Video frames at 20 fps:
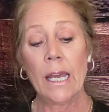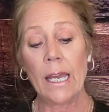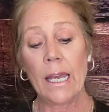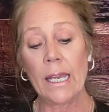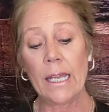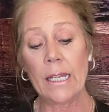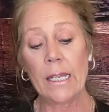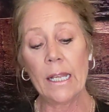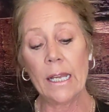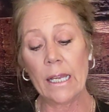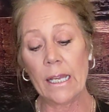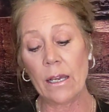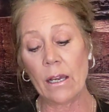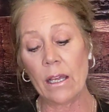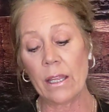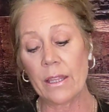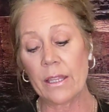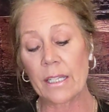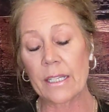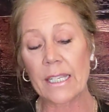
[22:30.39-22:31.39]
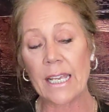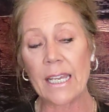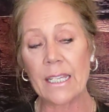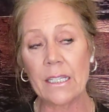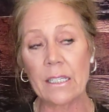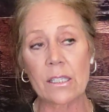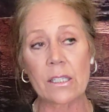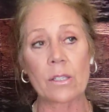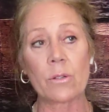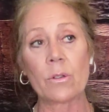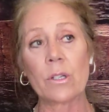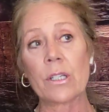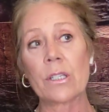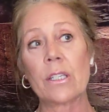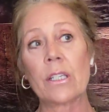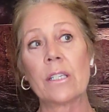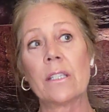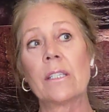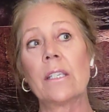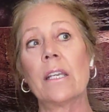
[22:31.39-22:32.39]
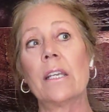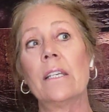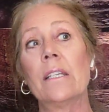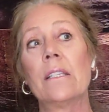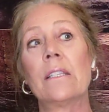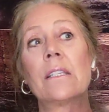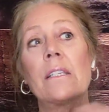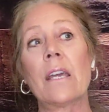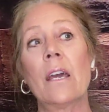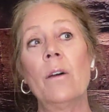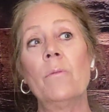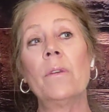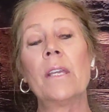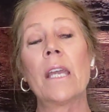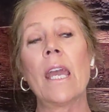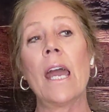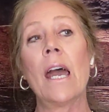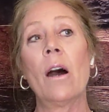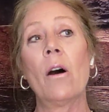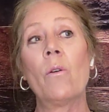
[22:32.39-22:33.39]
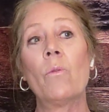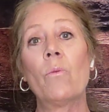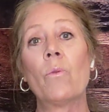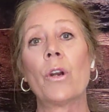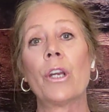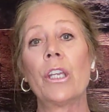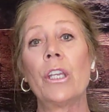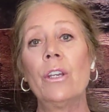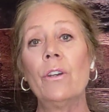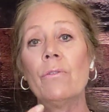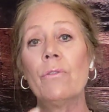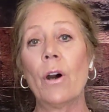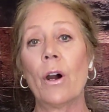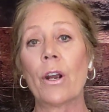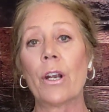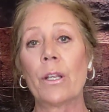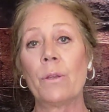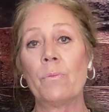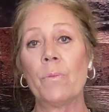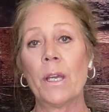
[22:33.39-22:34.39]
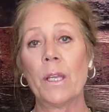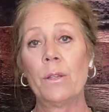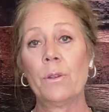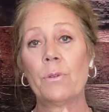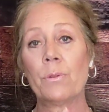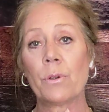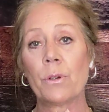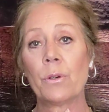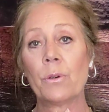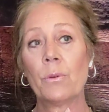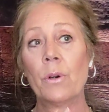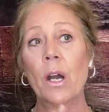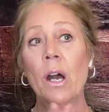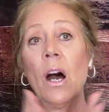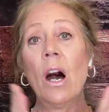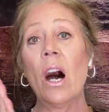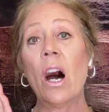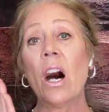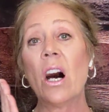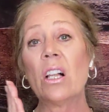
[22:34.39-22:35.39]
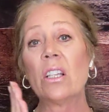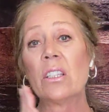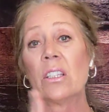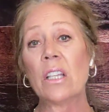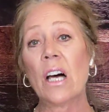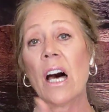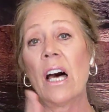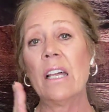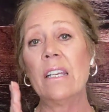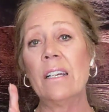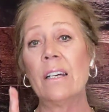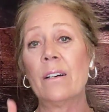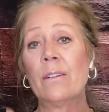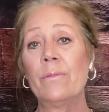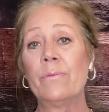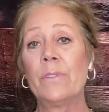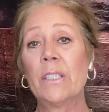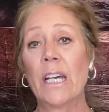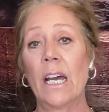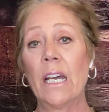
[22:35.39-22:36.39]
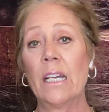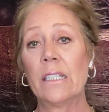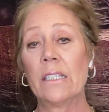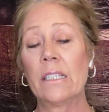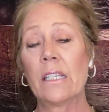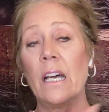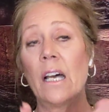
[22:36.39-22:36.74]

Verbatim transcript: And the Ten of Swords is, is coming out where you've already been through a lot of duds,